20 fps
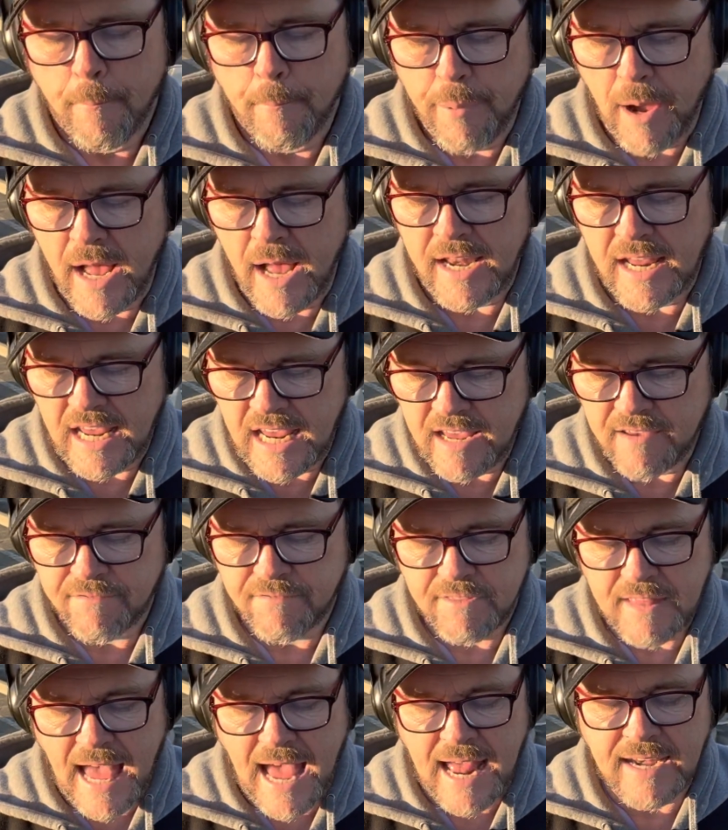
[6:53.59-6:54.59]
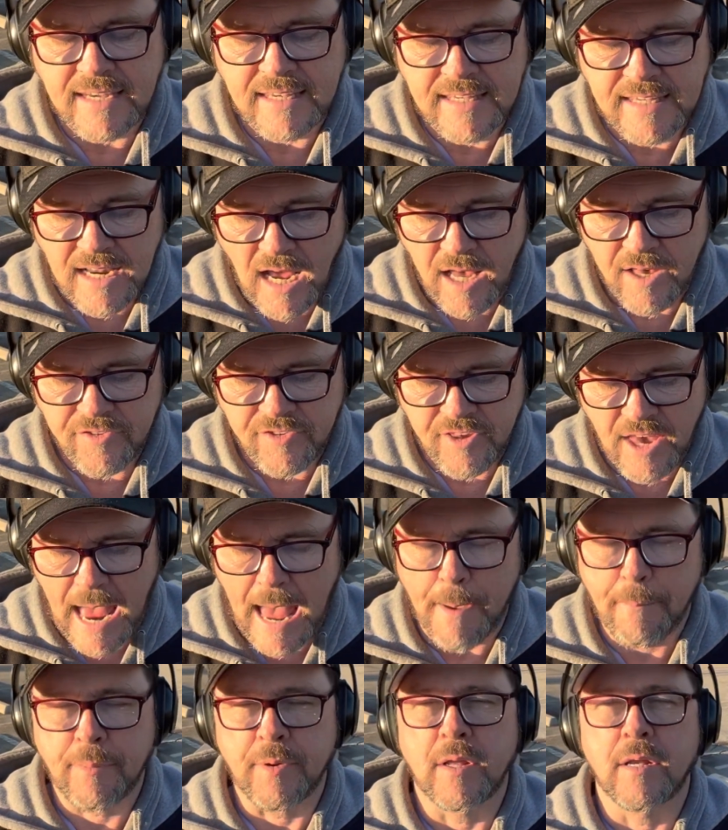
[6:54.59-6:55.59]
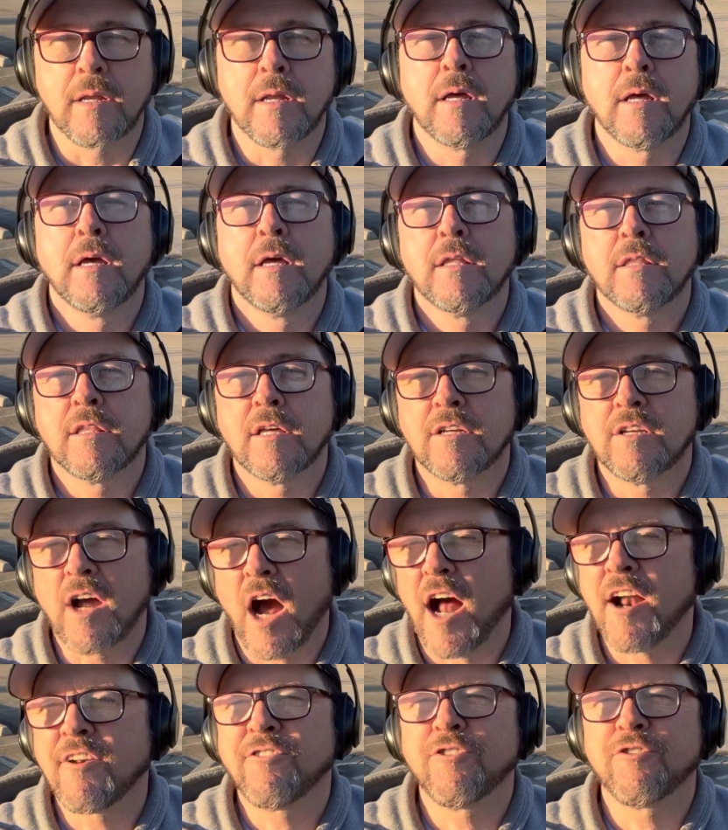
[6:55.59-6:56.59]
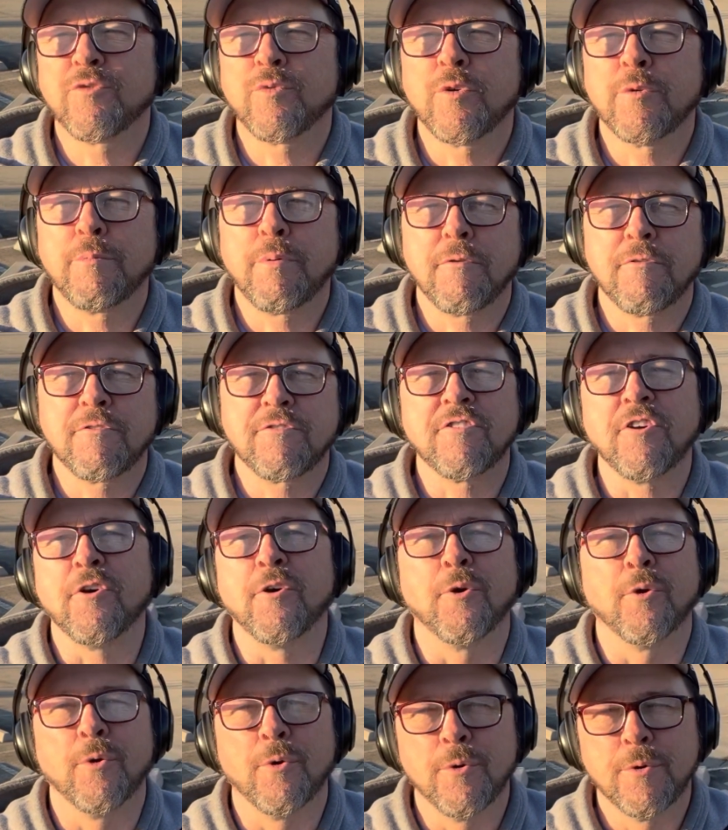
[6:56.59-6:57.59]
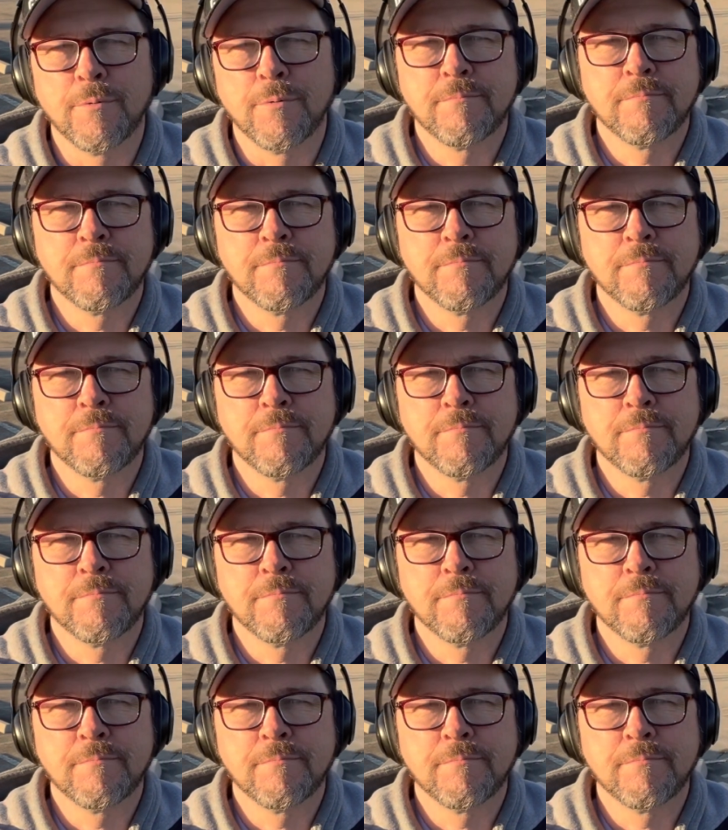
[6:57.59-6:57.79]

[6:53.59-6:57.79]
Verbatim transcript: but if that does happen, the Dodgers would pursue